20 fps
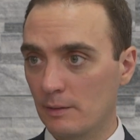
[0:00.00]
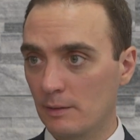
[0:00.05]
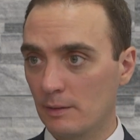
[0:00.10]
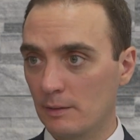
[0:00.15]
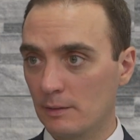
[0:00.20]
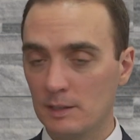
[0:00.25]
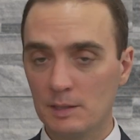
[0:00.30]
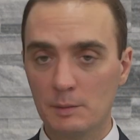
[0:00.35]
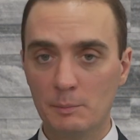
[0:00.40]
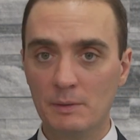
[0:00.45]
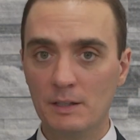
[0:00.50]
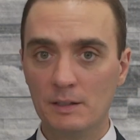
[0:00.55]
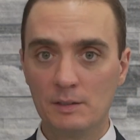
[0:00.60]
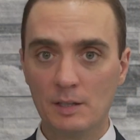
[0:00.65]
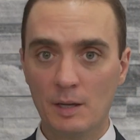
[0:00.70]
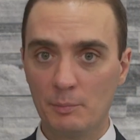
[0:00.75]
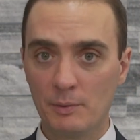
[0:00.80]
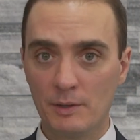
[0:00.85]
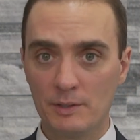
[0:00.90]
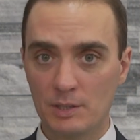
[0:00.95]
Doesn't mean the
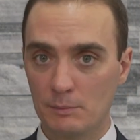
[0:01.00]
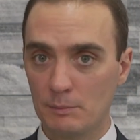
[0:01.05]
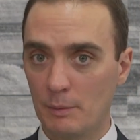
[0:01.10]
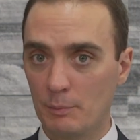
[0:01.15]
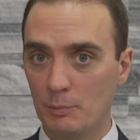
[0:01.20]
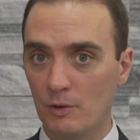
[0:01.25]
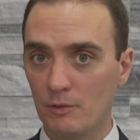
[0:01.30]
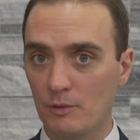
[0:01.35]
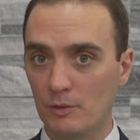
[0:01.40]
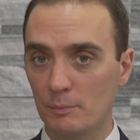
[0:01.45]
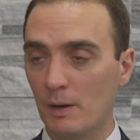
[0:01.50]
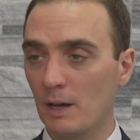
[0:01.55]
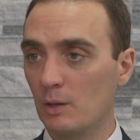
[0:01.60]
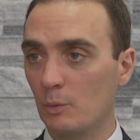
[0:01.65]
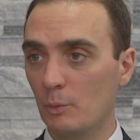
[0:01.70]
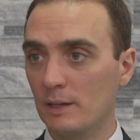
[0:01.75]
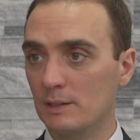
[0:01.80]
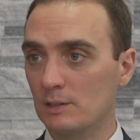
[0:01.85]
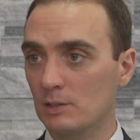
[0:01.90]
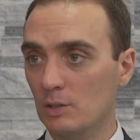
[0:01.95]
template's going to be perfect. By the
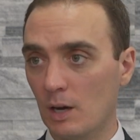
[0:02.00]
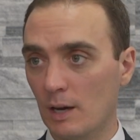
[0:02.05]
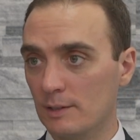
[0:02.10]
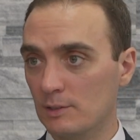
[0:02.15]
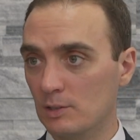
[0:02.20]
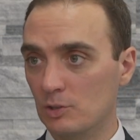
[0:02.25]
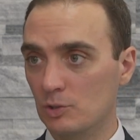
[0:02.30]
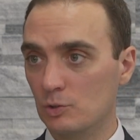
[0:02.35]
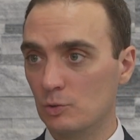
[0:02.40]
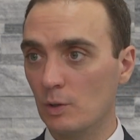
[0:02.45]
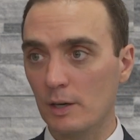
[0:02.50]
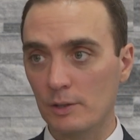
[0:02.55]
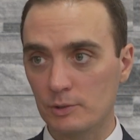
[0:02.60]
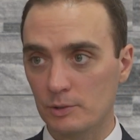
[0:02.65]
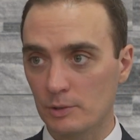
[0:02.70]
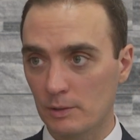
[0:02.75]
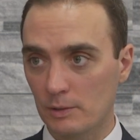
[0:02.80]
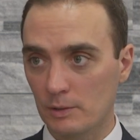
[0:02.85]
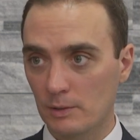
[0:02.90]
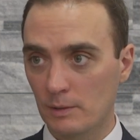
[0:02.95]
way, it's not. It's a
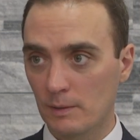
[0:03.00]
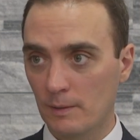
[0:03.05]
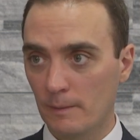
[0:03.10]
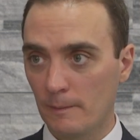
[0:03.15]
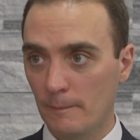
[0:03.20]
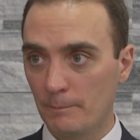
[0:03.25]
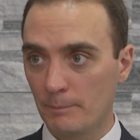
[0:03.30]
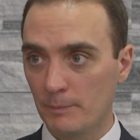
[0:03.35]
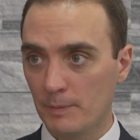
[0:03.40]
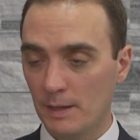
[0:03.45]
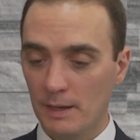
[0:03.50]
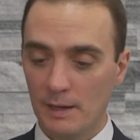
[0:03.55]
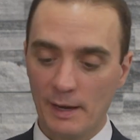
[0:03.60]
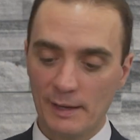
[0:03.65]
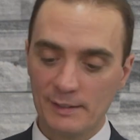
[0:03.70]
structure. A